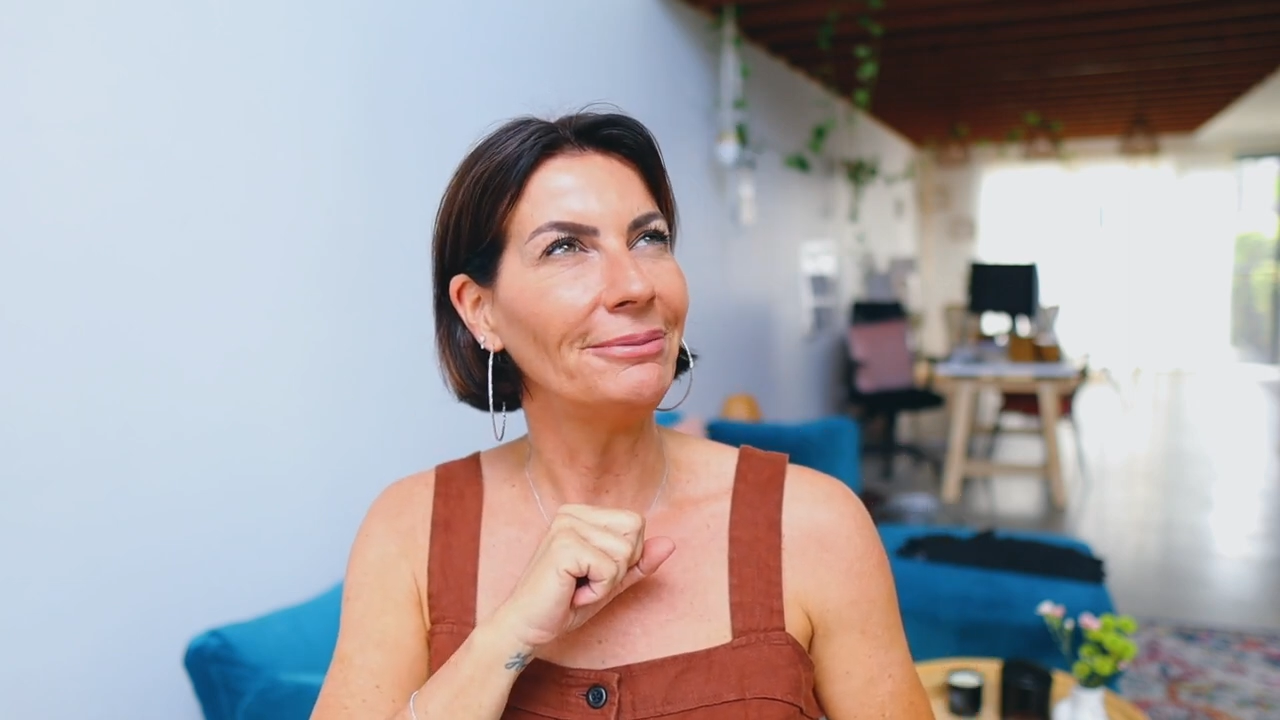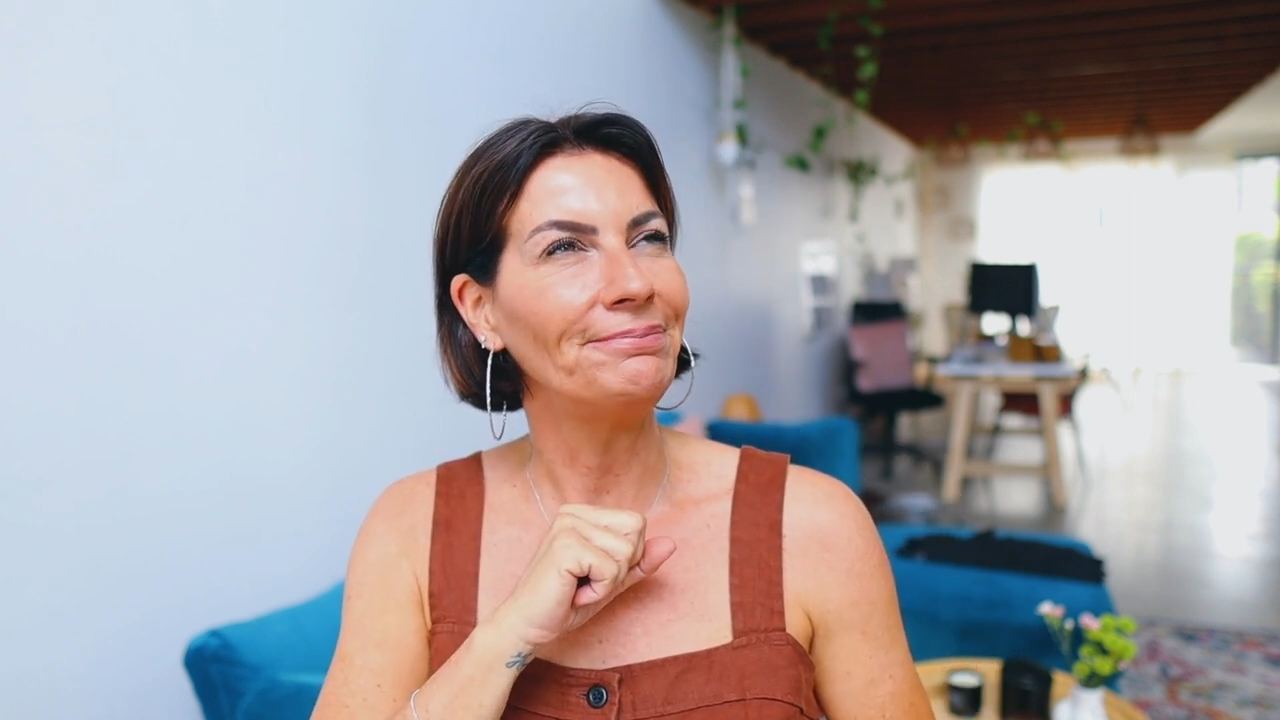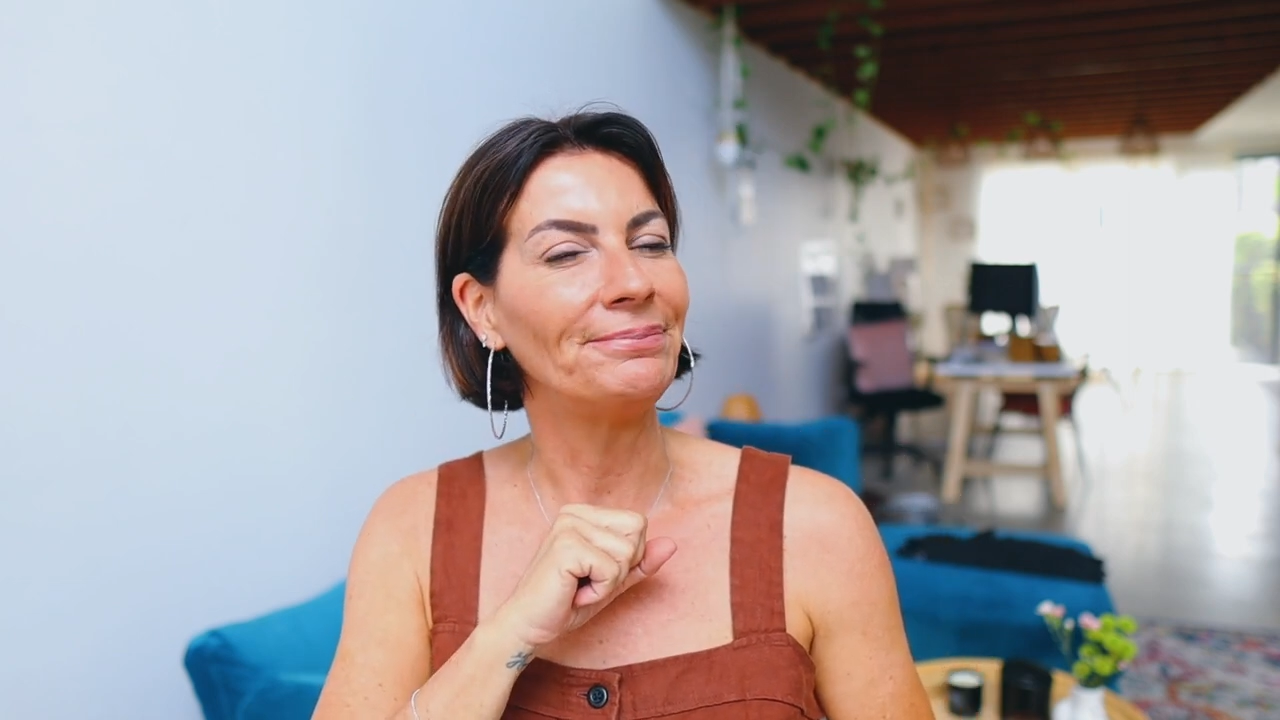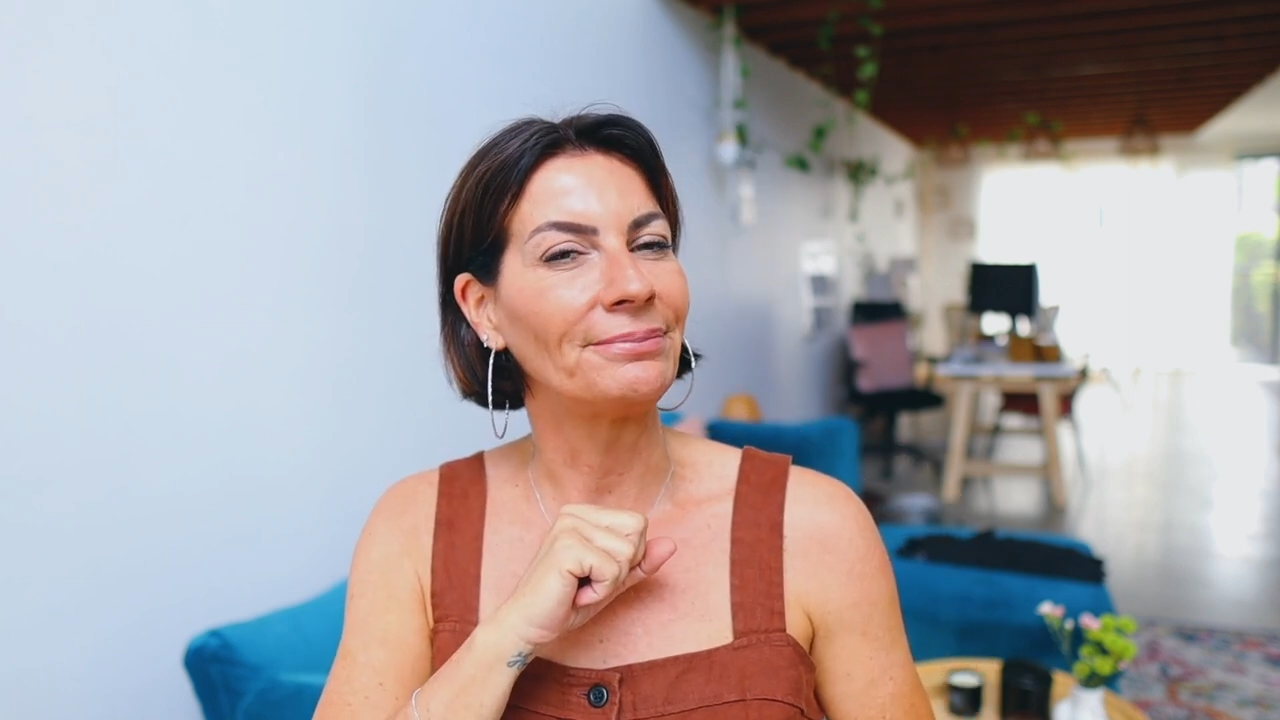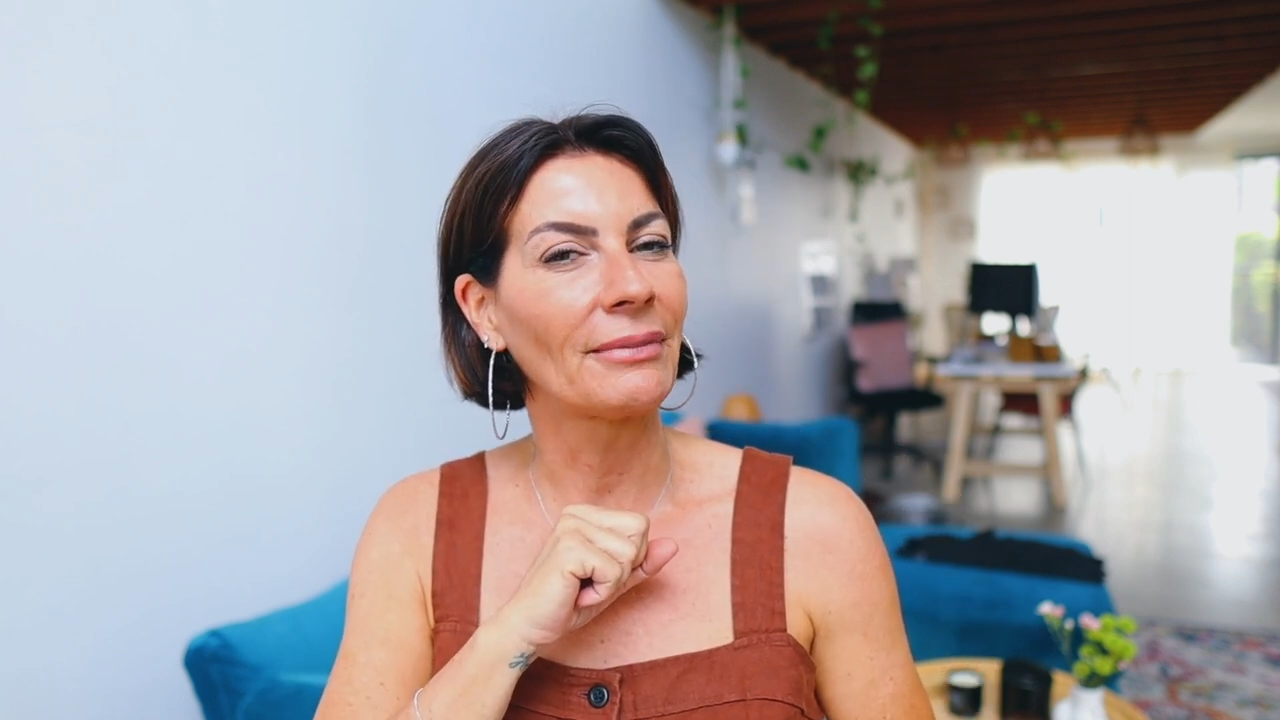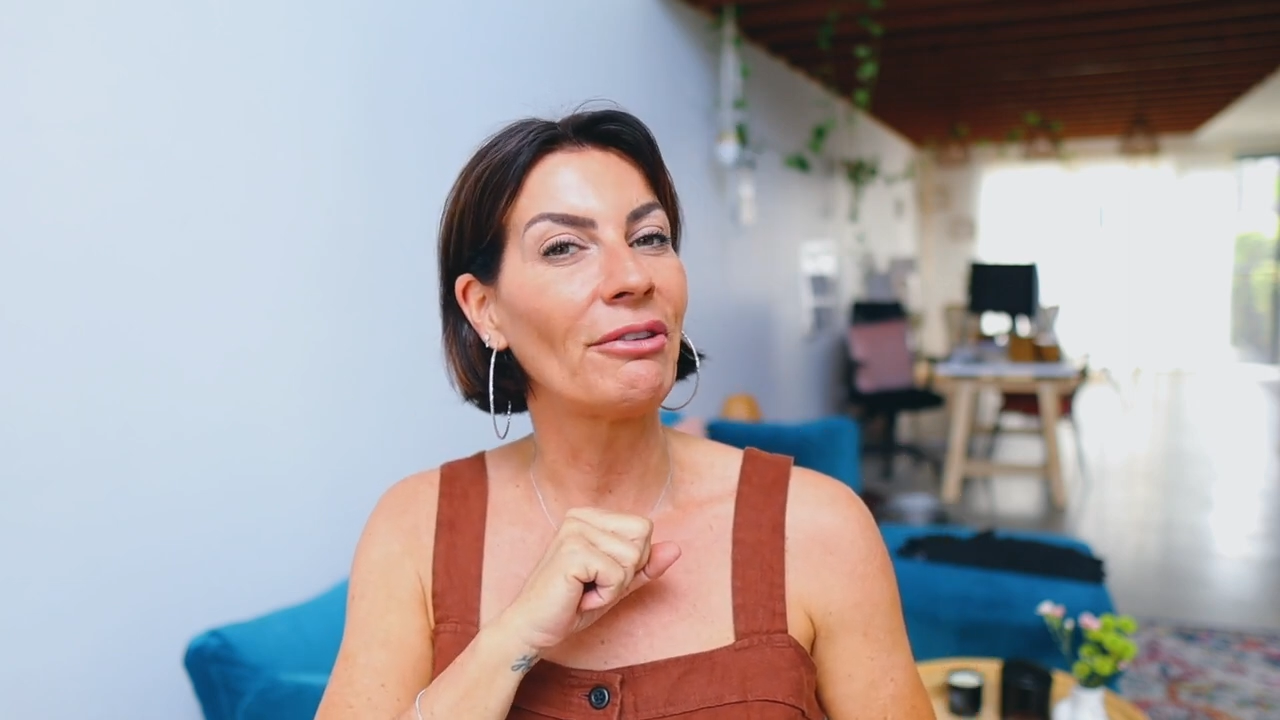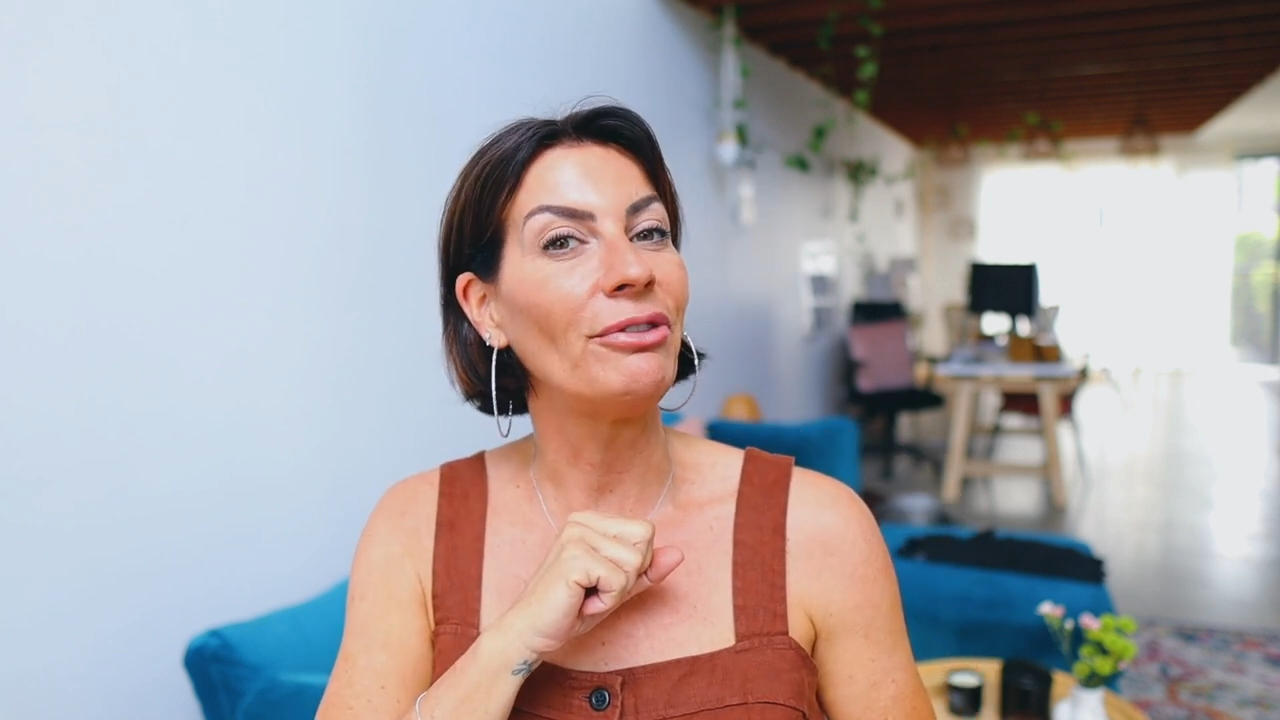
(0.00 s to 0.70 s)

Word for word: Mm,